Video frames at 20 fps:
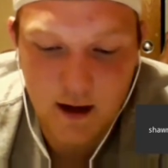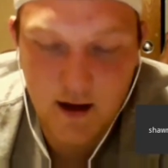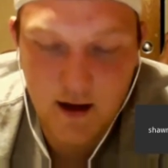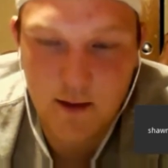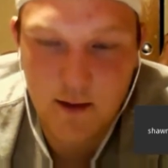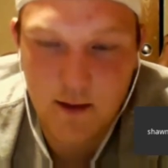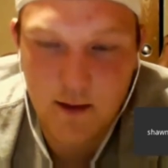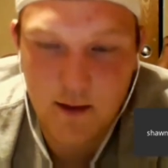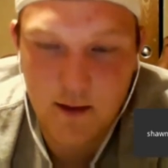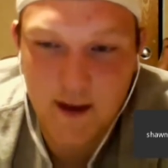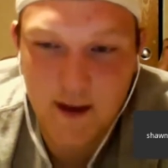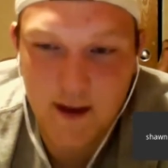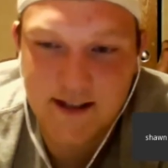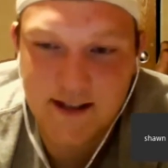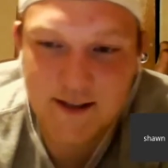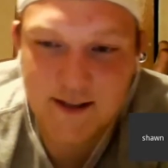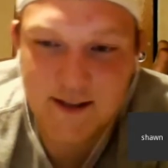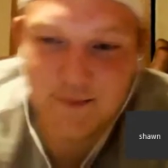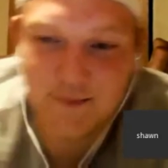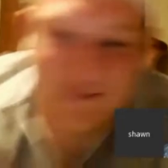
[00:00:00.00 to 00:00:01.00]
The Bisons.
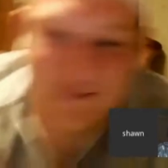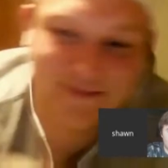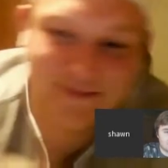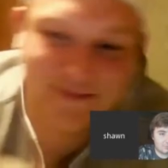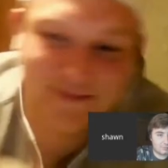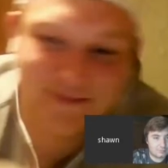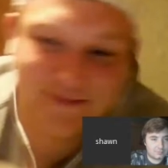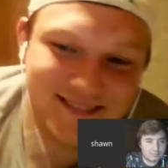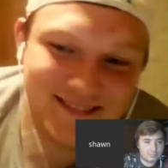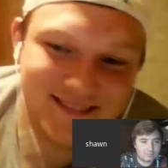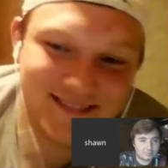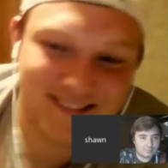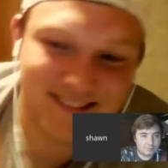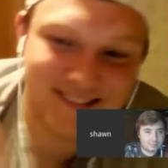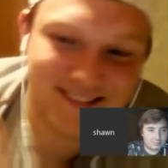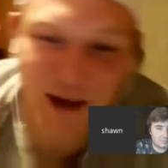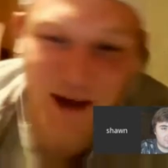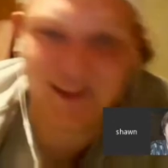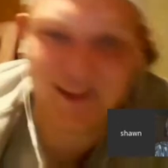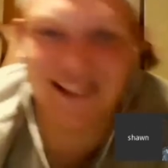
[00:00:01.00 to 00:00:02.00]
No,
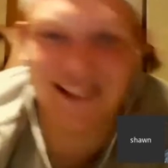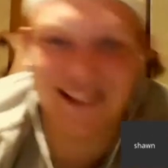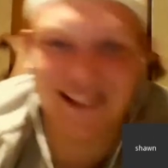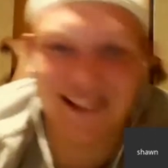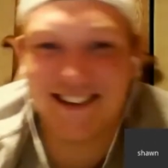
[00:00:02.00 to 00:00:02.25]
I'm kidding.